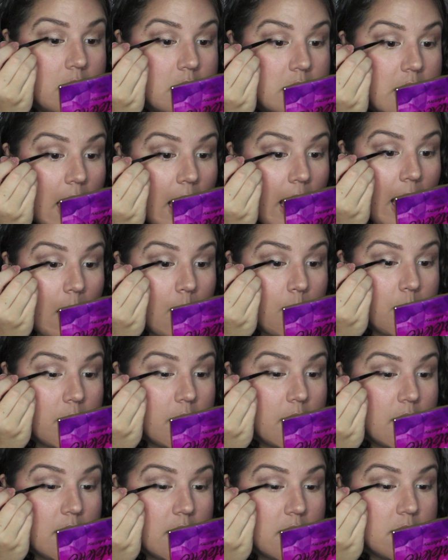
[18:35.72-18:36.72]
tap
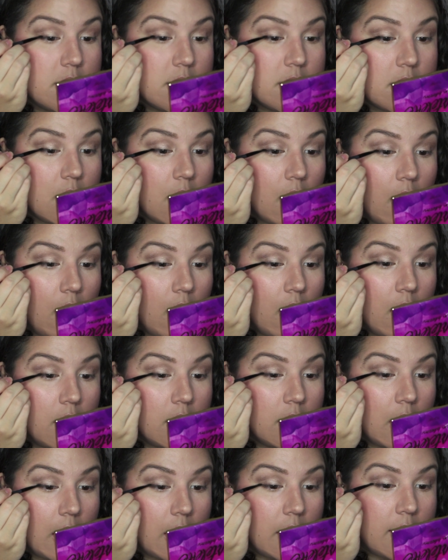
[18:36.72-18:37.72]
this
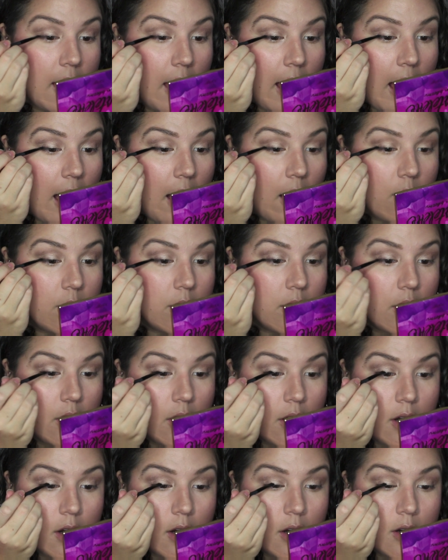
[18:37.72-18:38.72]
on like the
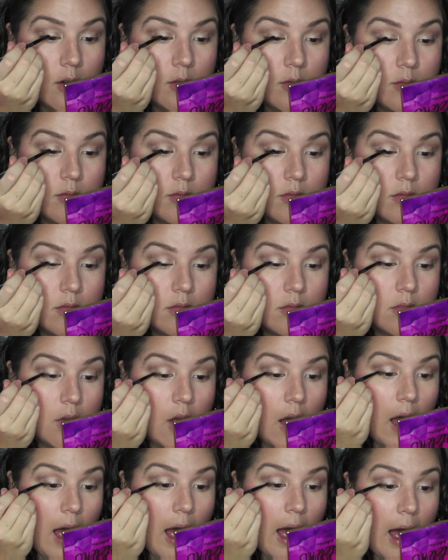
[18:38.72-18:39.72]
outer
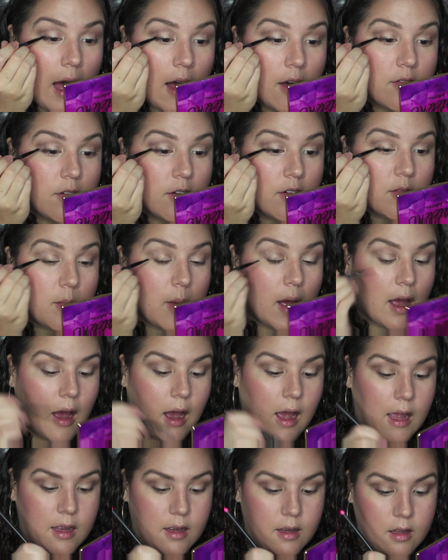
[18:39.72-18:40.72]
half of my
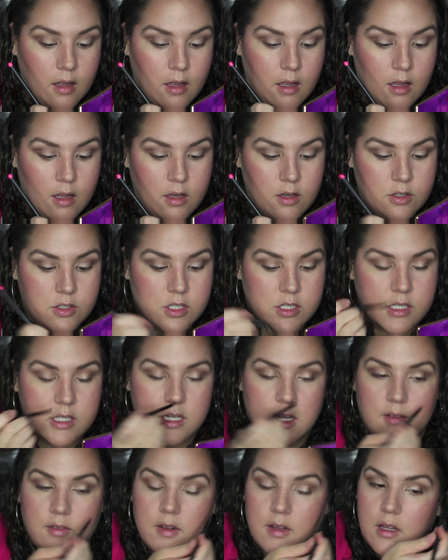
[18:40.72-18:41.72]
eye, just
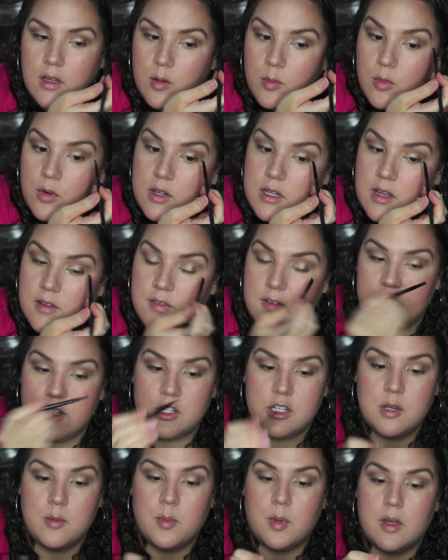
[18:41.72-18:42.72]
to give a little more
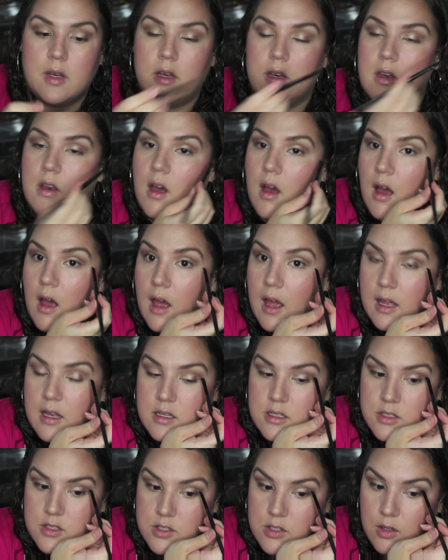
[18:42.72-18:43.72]
definition, but not
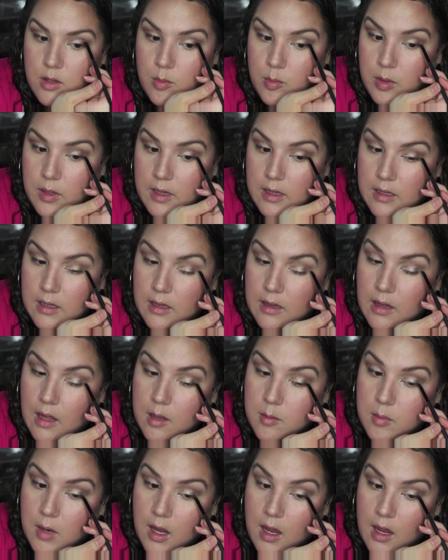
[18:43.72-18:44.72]
to completely
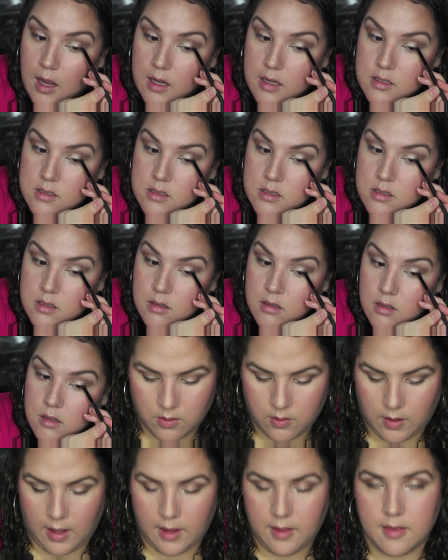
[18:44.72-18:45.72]
line my eyes.
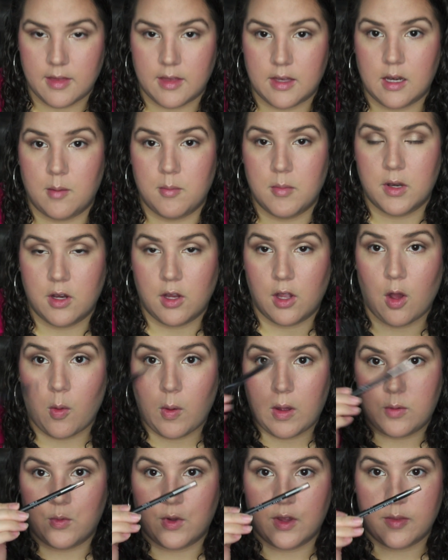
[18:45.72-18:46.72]
Okay, then I'm going to go
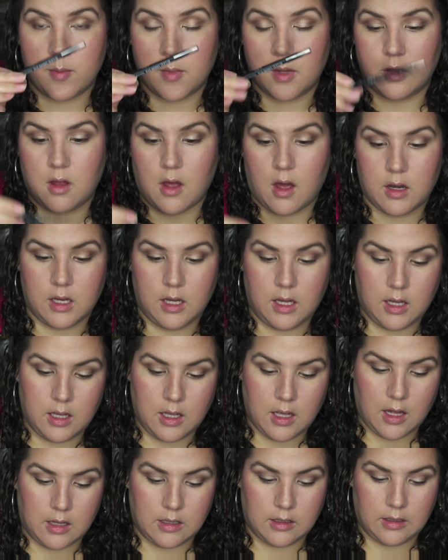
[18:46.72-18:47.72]
in with
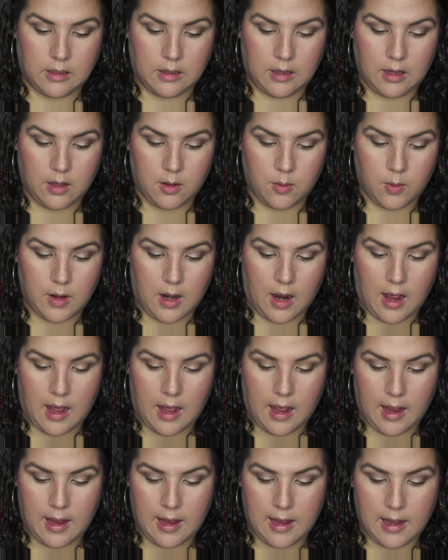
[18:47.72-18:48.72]
Milani Liquid
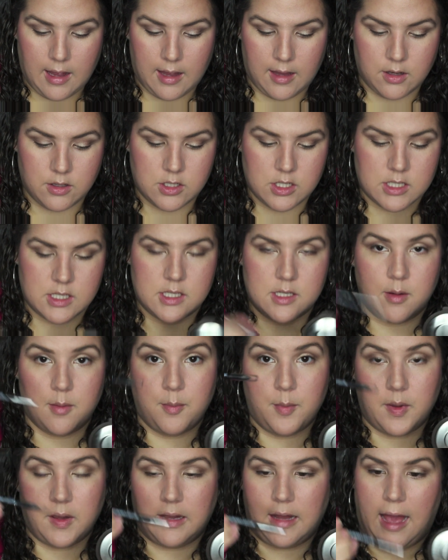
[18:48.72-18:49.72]
Eye in
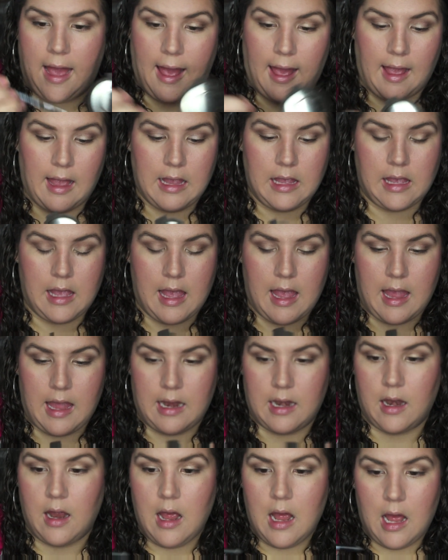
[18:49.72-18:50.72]
just black,
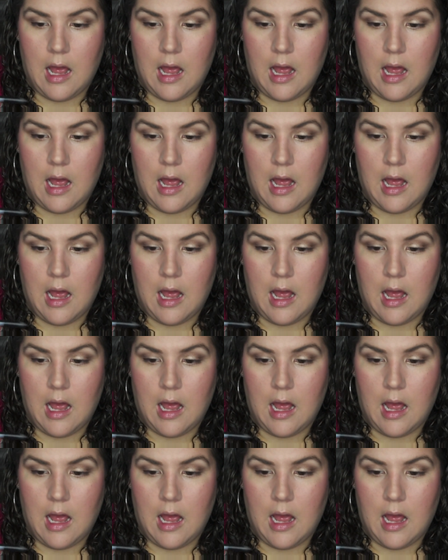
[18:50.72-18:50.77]
and